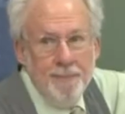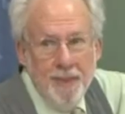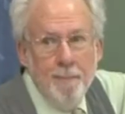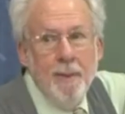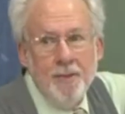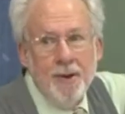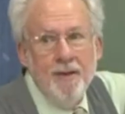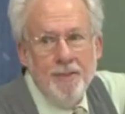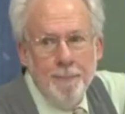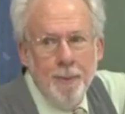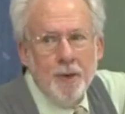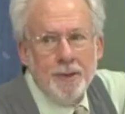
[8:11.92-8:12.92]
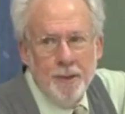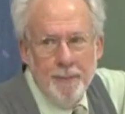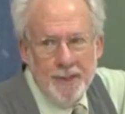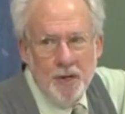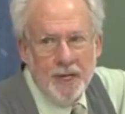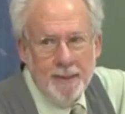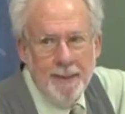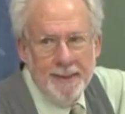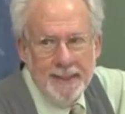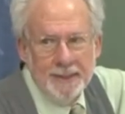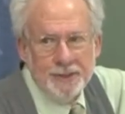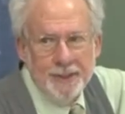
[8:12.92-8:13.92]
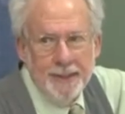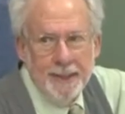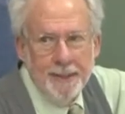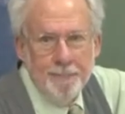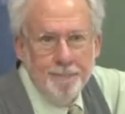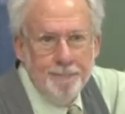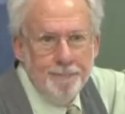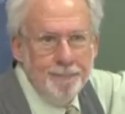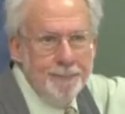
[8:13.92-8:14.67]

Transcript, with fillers: from the mother of the book that we talked about yesterday.